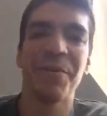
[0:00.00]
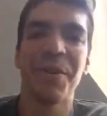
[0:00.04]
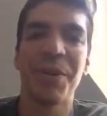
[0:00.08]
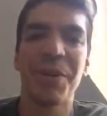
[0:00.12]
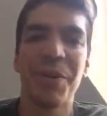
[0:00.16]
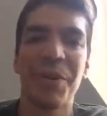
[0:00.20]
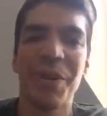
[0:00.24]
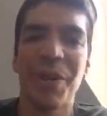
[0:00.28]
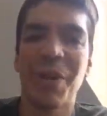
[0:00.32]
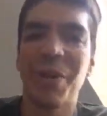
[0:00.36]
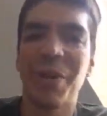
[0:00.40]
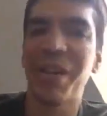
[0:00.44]

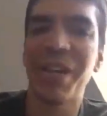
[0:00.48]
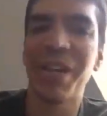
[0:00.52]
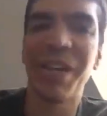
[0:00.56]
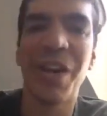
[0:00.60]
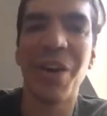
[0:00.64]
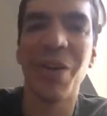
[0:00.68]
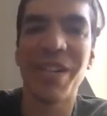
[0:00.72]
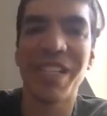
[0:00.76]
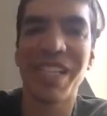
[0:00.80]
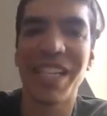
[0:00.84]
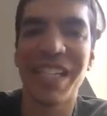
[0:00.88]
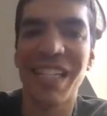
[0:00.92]
We don't really know
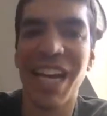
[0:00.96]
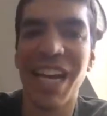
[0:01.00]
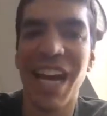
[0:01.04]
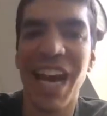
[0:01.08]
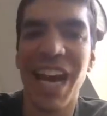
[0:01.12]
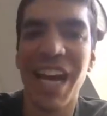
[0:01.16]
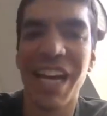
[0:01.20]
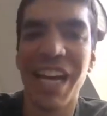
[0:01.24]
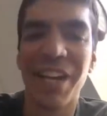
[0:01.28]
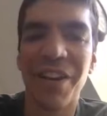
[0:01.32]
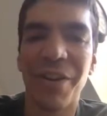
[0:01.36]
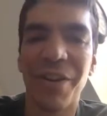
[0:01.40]
what's
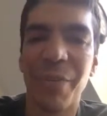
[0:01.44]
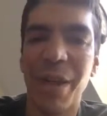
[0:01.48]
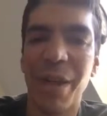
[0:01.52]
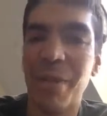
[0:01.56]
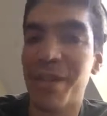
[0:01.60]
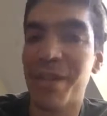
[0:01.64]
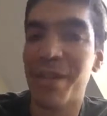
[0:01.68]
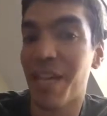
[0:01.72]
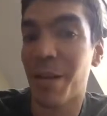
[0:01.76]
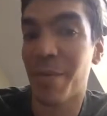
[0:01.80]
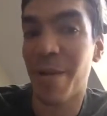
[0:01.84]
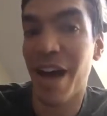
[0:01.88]
inside,
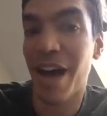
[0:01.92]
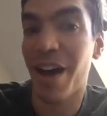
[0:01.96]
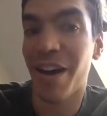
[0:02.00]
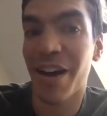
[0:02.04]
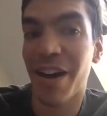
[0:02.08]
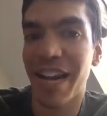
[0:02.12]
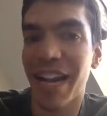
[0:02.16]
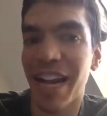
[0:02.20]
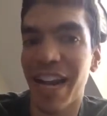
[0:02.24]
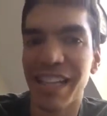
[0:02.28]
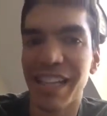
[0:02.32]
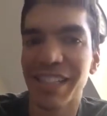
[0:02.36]
babies come out,
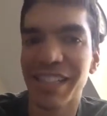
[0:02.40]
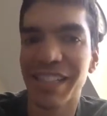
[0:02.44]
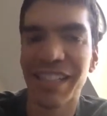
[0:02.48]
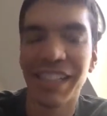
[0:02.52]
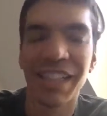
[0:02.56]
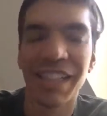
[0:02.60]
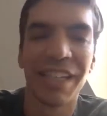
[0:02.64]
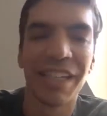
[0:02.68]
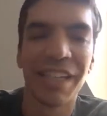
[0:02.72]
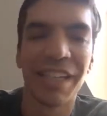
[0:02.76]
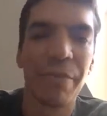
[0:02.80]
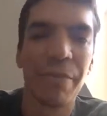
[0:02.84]
I guess.
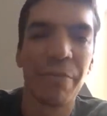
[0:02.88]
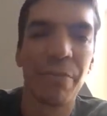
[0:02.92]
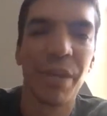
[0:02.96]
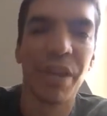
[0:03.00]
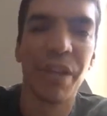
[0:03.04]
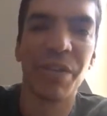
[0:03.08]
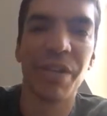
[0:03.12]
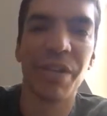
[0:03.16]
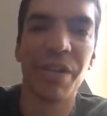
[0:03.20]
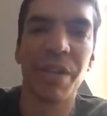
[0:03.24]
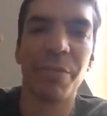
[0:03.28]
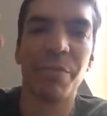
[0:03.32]

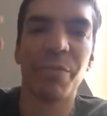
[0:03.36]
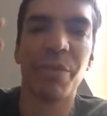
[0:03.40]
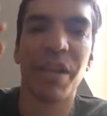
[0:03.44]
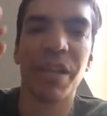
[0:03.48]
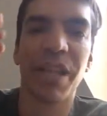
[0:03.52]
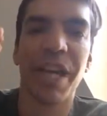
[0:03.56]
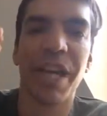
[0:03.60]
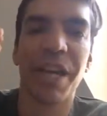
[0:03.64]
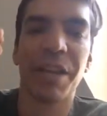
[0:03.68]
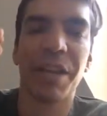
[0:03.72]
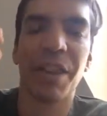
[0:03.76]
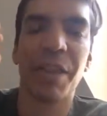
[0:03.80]
But but
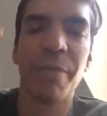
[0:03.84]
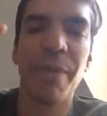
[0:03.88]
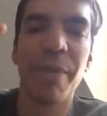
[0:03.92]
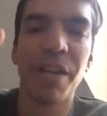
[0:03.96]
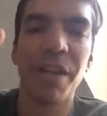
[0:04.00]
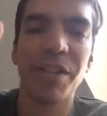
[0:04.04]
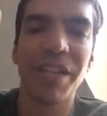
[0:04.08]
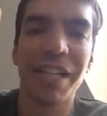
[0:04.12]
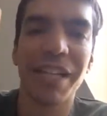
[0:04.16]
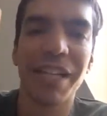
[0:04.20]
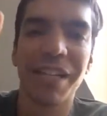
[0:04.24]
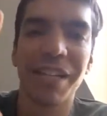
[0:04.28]
like the
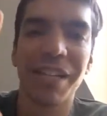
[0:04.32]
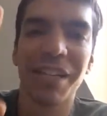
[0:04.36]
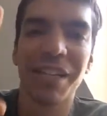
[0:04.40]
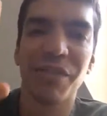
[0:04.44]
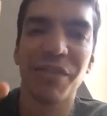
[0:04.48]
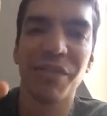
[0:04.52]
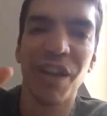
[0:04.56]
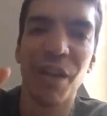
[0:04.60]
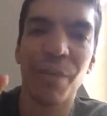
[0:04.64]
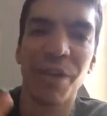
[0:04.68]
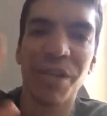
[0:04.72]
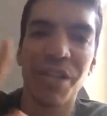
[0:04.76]
male genitalia is
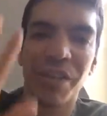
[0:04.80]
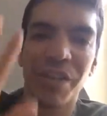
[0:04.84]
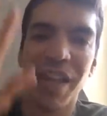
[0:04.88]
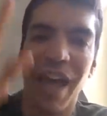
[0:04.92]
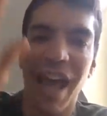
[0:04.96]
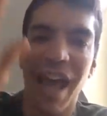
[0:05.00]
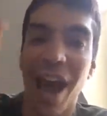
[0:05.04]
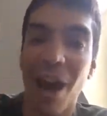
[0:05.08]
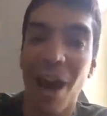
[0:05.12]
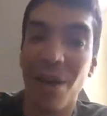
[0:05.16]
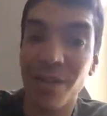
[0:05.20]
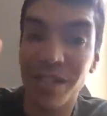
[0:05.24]
very much on the
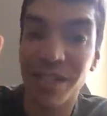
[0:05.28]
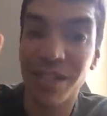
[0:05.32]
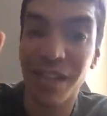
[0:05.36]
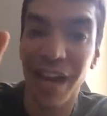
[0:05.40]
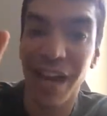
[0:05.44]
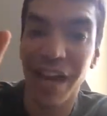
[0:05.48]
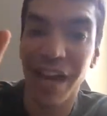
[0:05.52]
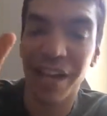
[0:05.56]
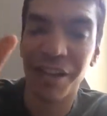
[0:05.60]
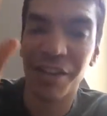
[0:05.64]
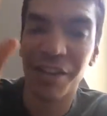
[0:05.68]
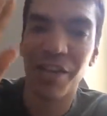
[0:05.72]

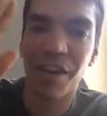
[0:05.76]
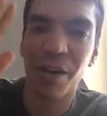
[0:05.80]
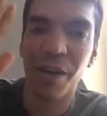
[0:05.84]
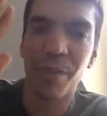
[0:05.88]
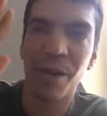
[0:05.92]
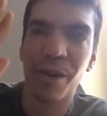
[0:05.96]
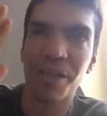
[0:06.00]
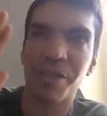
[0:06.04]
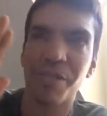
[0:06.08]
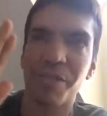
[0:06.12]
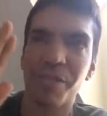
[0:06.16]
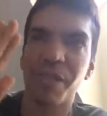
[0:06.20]
outside. It's very
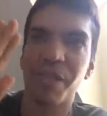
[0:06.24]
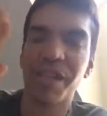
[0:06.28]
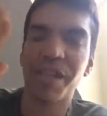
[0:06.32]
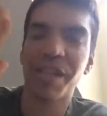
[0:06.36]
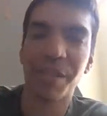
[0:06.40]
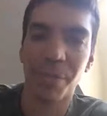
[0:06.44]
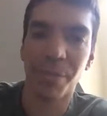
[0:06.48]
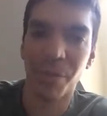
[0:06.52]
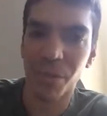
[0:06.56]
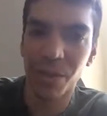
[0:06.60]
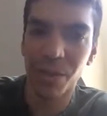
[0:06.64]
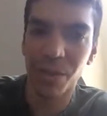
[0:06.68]
much
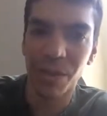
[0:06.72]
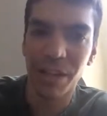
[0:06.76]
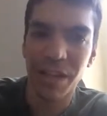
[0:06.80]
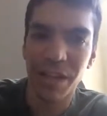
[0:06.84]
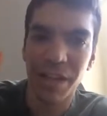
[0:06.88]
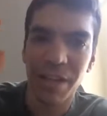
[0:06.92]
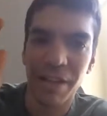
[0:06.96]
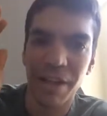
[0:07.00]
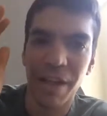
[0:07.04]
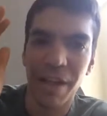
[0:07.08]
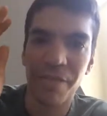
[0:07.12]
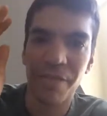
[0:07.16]
visible
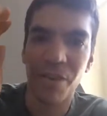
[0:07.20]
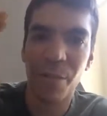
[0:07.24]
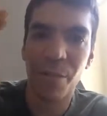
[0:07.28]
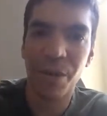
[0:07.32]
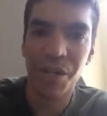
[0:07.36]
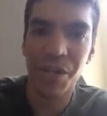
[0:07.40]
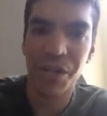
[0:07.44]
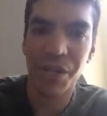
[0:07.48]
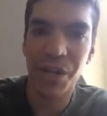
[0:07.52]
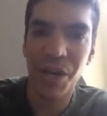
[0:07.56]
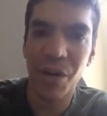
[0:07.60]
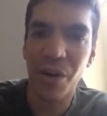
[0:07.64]
and very
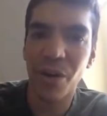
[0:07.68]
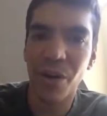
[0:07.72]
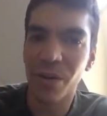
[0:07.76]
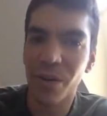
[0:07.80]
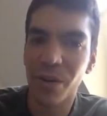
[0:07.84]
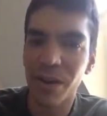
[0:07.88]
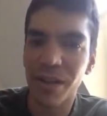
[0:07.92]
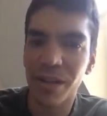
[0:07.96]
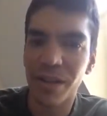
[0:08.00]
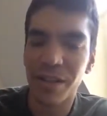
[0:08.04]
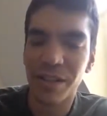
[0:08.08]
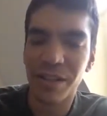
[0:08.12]
much
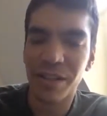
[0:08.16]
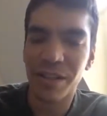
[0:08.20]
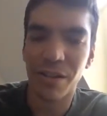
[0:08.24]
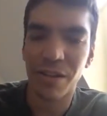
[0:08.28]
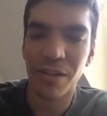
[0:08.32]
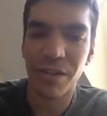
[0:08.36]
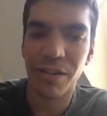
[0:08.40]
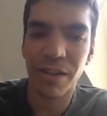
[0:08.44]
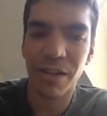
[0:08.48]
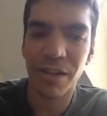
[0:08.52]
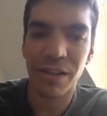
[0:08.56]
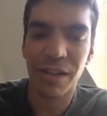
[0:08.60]
known.
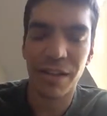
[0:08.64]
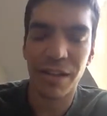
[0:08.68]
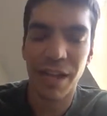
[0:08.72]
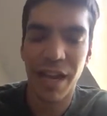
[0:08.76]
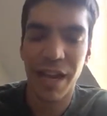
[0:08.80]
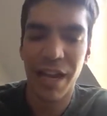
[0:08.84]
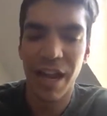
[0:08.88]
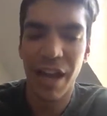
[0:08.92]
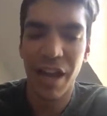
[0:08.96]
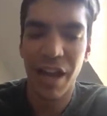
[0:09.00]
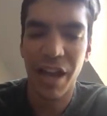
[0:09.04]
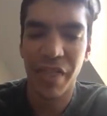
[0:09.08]
So
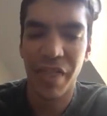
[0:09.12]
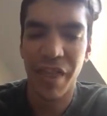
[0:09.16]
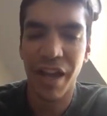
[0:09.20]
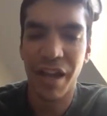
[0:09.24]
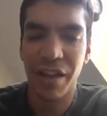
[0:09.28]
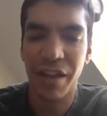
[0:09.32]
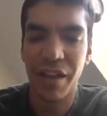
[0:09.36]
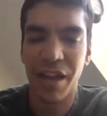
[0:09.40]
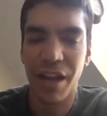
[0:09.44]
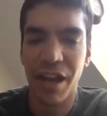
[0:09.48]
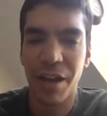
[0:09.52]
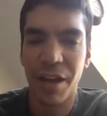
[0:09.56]
I
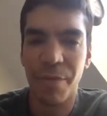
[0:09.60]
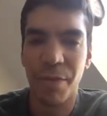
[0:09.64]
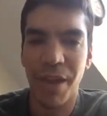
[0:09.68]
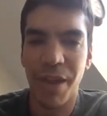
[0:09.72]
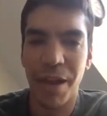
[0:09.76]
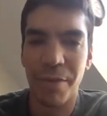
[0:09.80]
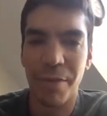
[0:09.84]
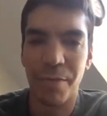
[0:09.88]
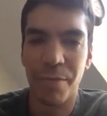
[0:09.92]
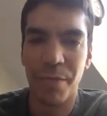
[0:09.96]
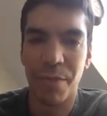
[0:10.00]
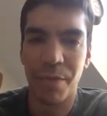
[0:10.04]
think
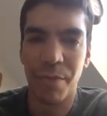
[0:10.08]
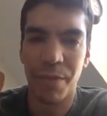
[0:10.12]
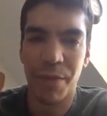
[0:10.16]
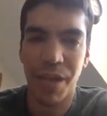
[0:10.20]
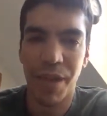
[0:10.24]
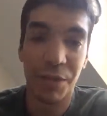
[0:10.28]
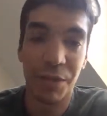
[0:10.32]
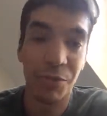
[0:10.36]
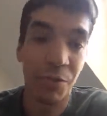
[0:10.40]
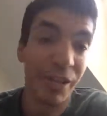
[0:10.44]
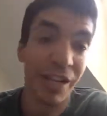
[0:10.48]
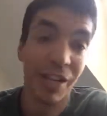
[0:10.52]

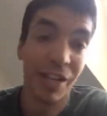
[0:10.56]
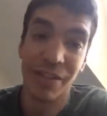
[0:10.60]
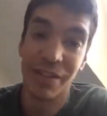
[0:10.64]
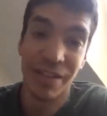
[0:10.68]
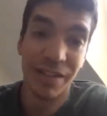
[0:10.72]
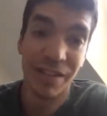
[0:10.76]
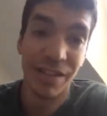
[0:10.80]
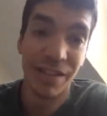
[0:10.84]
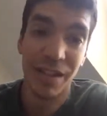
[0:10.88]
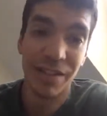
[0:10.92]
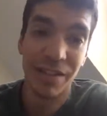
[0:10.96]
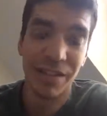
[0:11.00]
that's what Peterson
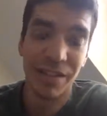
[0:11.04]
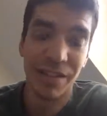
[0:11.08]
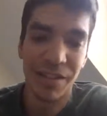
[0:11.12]
says.